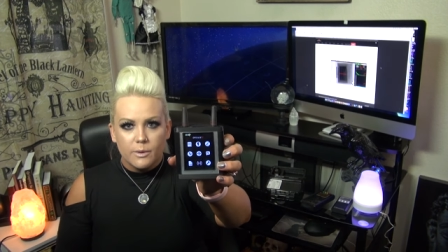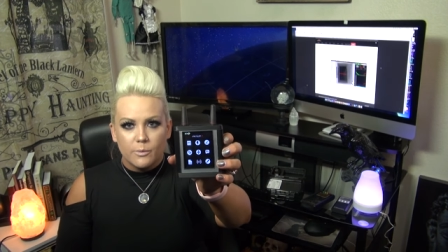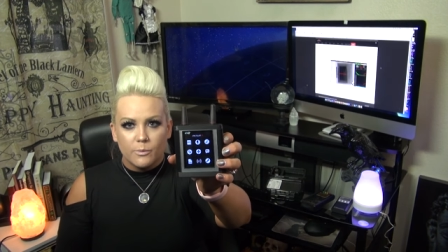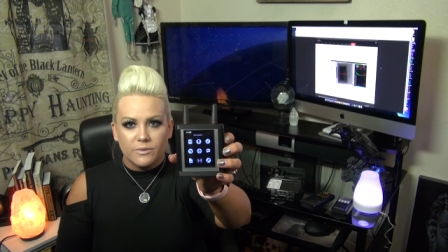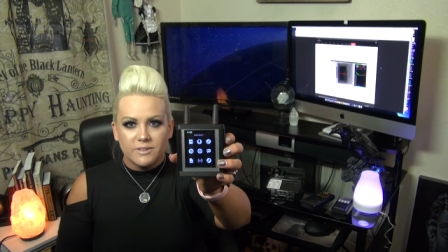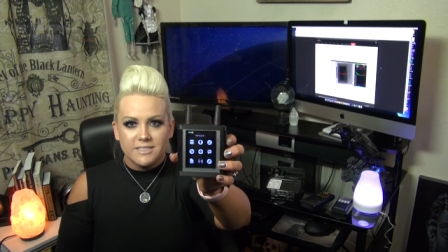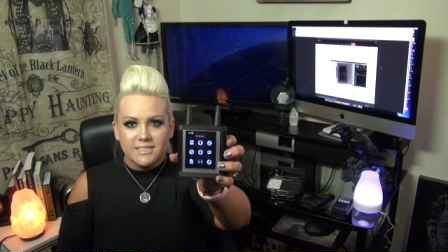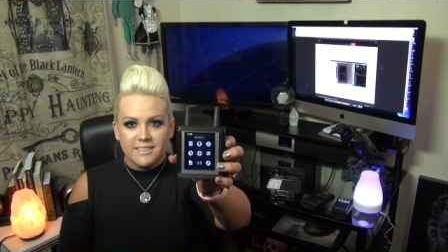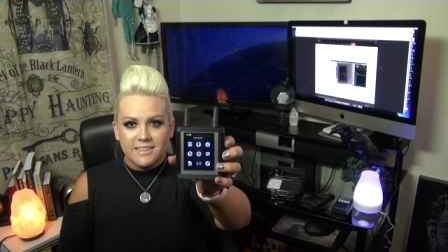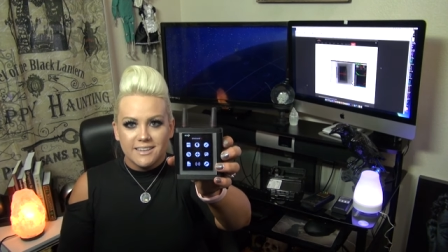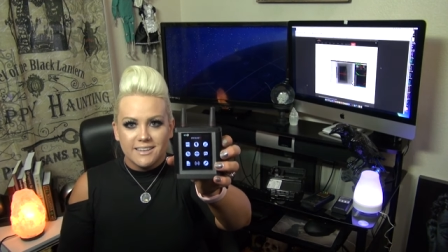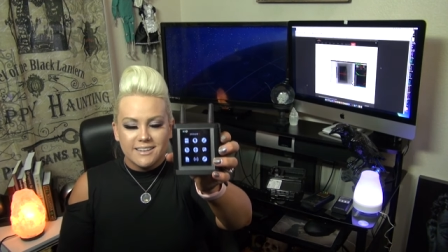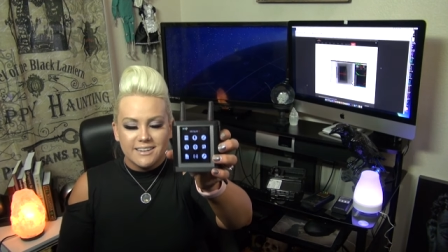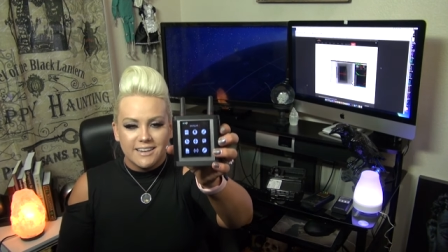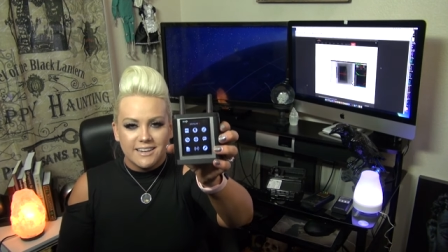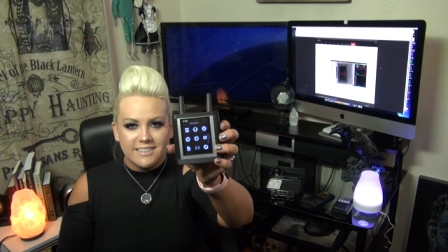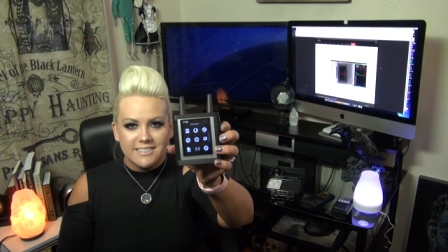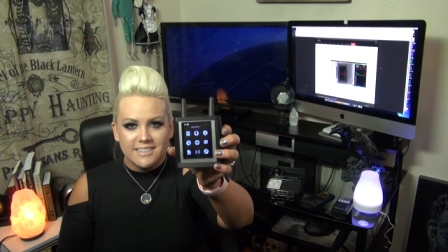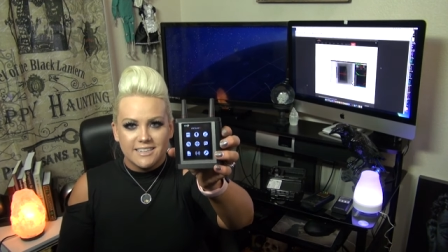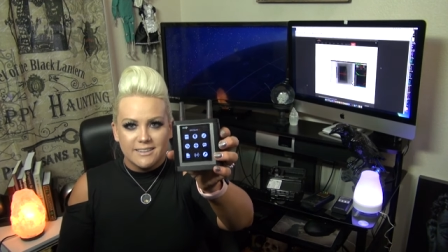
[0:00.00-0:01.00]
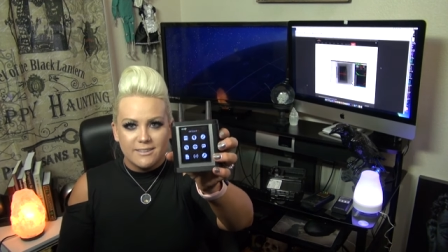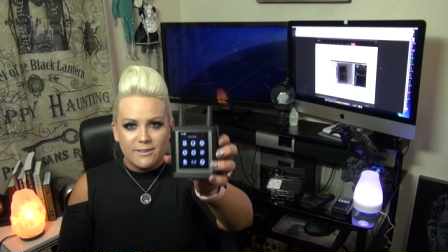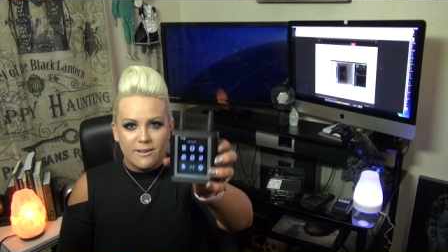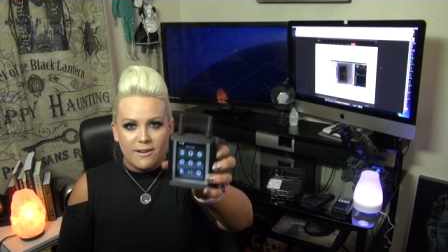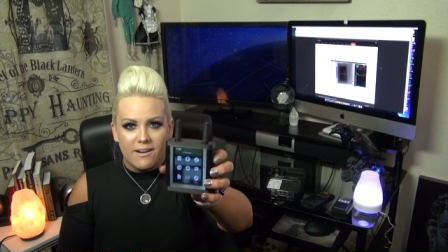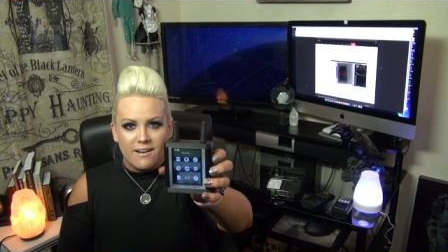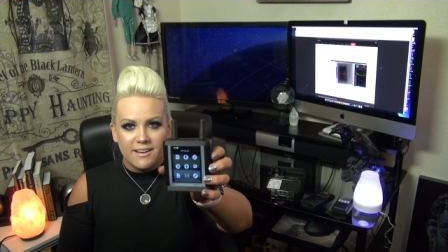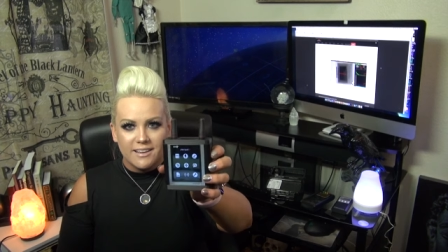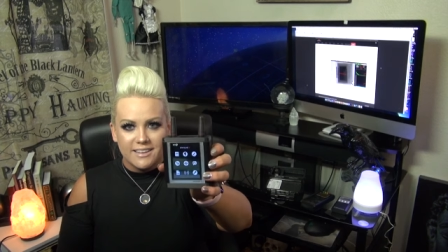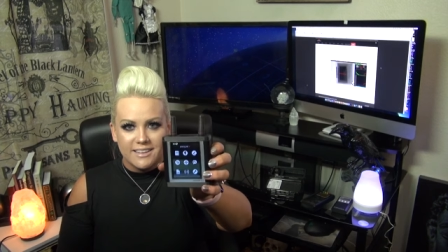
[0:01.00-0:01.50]
Once again, I did
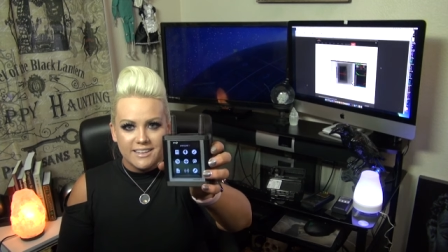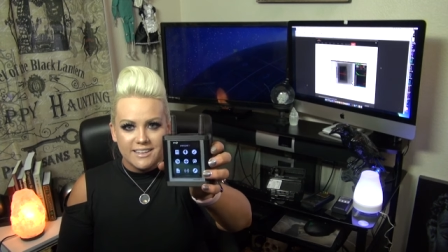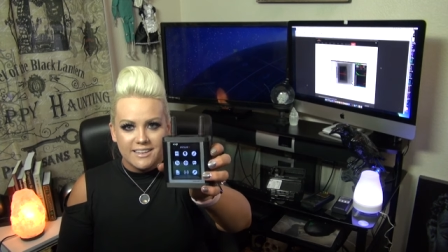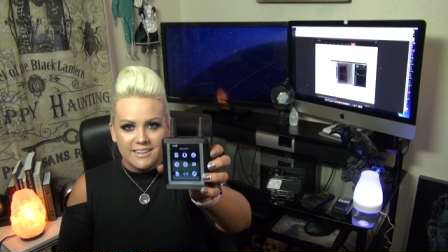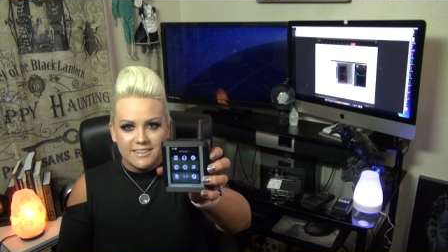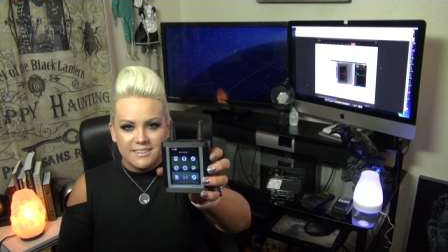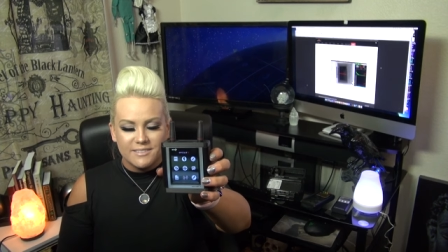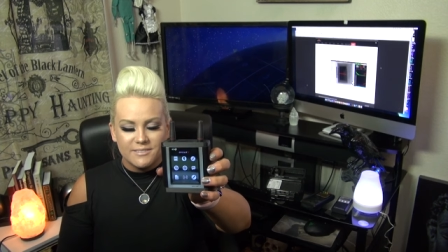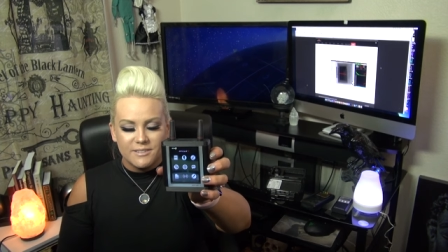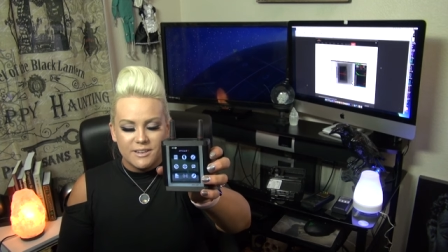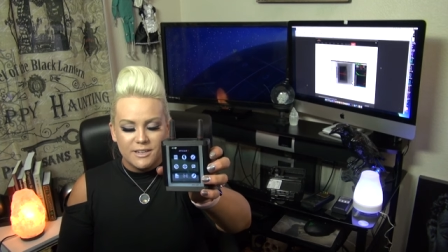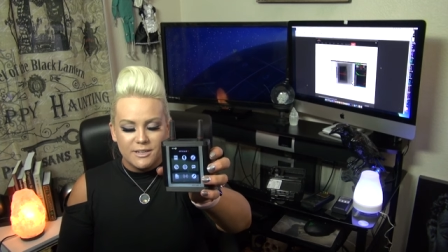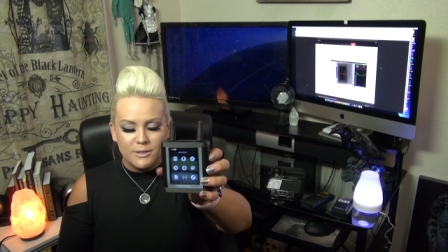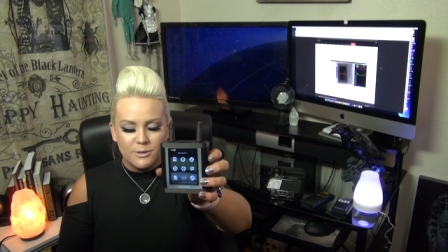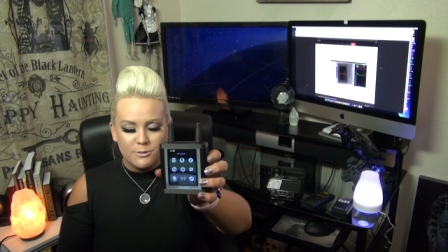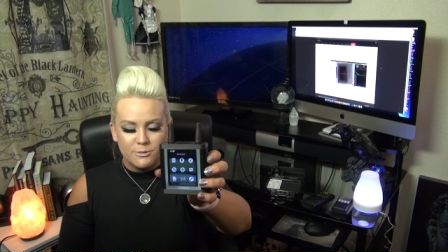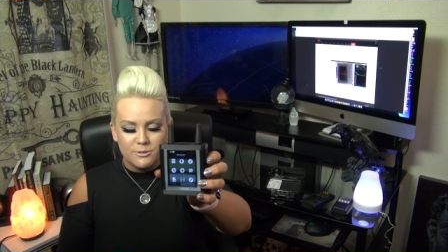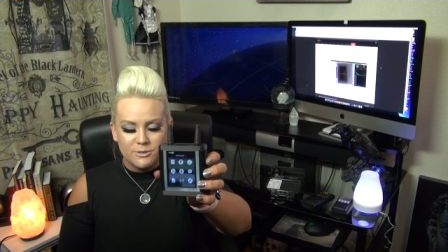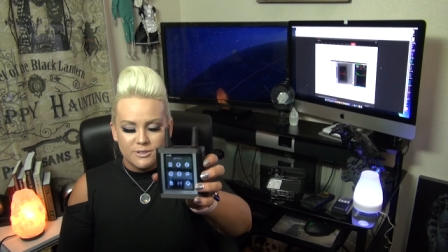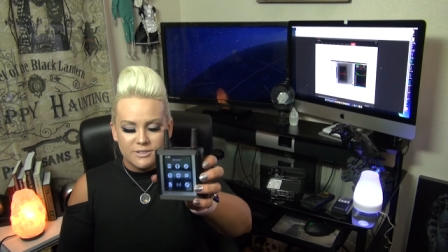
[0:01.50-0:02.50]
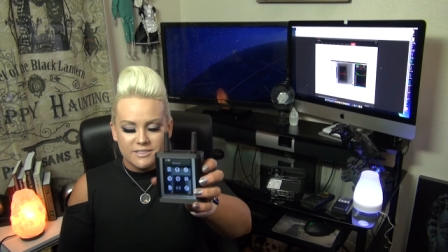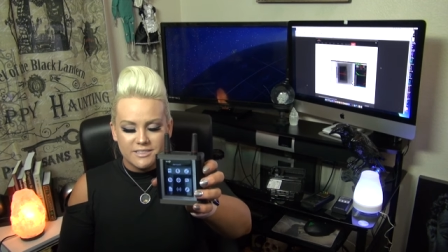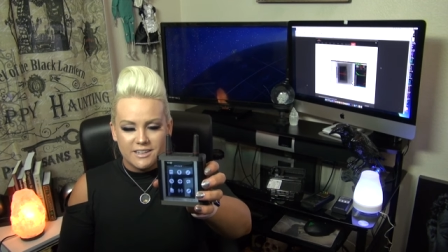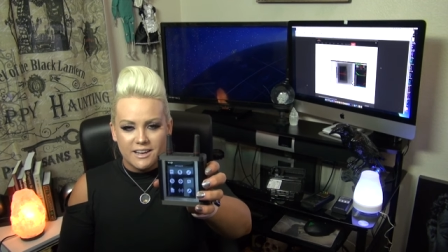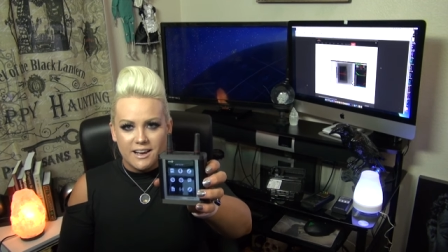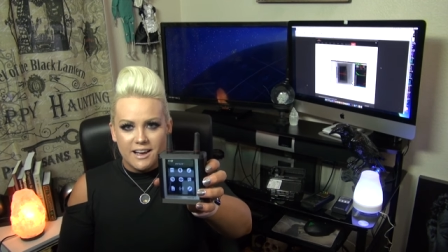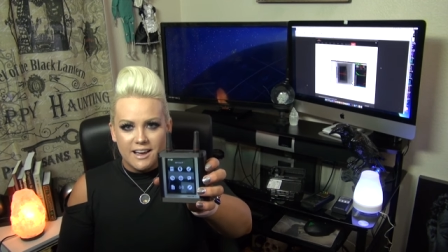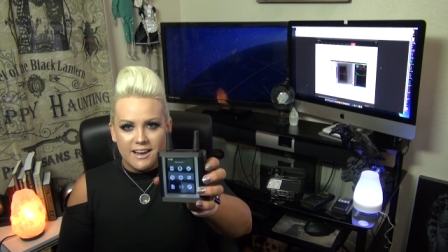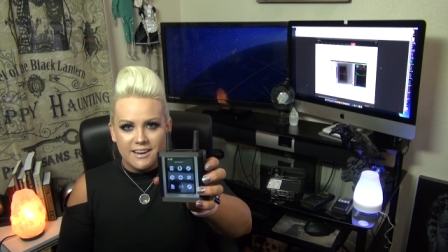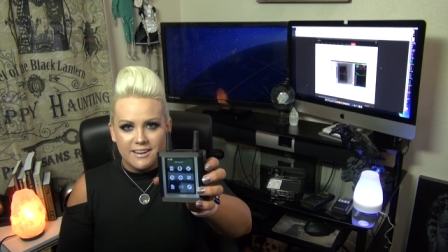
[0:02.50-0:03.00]
not get a user's
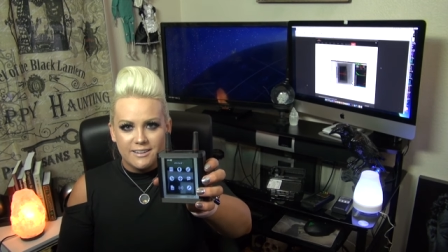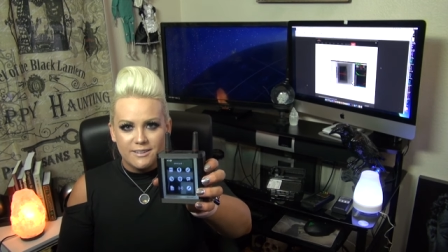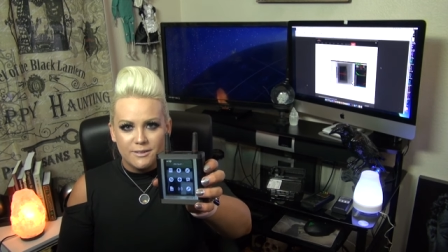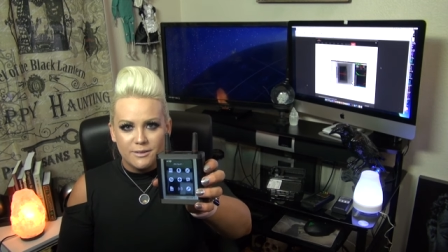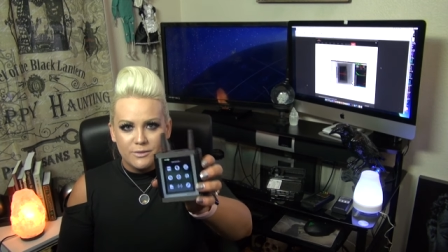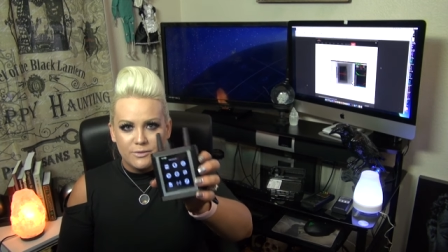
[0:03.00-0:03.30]
guide